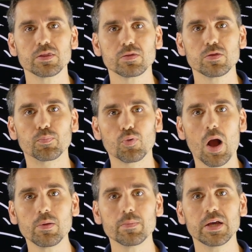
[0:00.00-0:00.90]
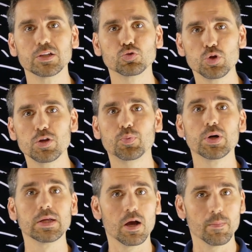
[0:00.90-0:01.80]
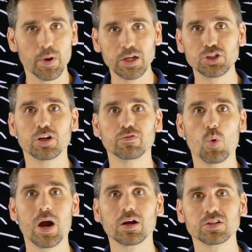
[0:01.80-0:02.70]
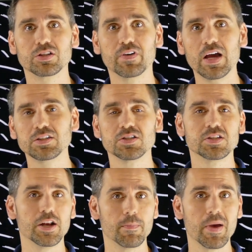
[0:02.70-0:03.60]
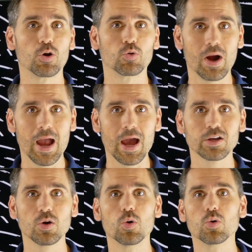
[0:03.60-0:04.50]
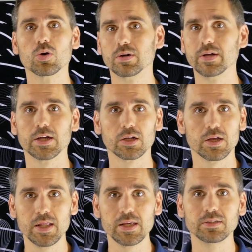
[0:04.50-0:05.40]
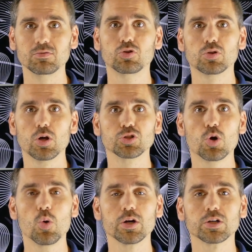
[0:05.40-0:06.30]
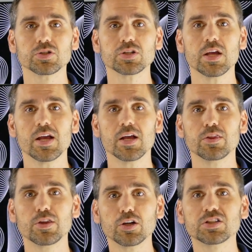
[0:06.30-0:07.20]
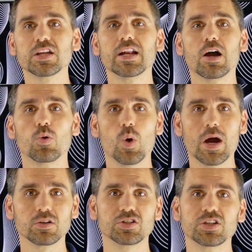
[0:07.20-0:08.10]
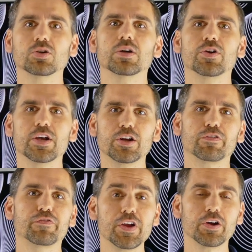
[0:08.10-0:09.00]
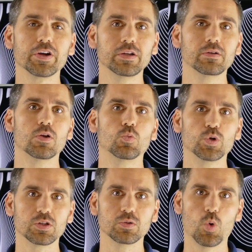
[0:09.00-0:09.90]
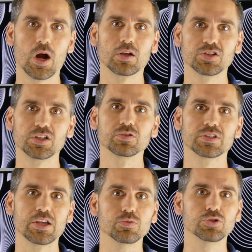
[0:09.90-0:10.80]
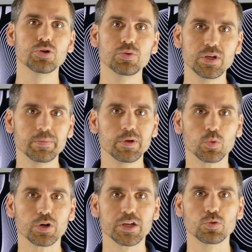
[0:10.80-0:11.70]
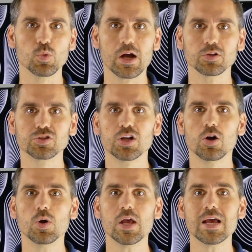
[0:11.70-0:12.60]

The problem is when you put a bunch of wireless devices in a metal rack or in any close quarters, they're sending out wireless signal and they're interfering with the wireless signals that you do need to be working well. So